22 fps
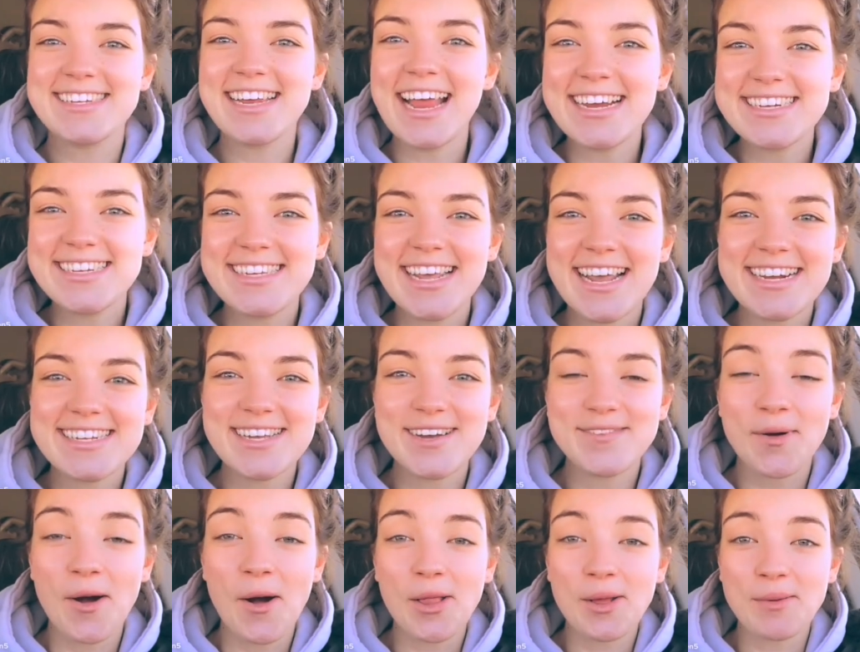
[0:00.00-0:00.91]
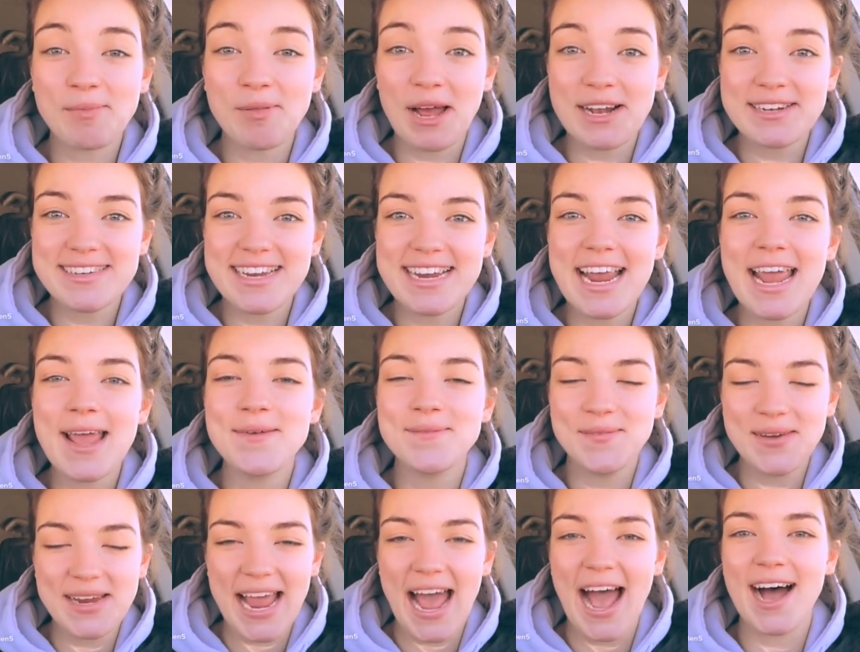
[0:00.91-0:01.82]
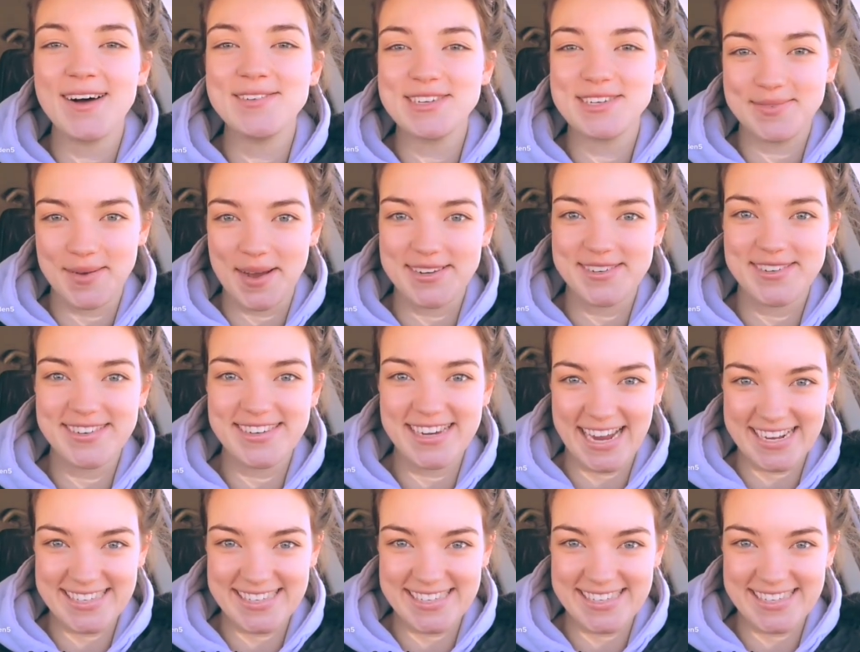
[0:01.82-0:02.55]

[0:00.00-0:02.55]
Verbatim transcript: six of polar plunging, and we have a special guest,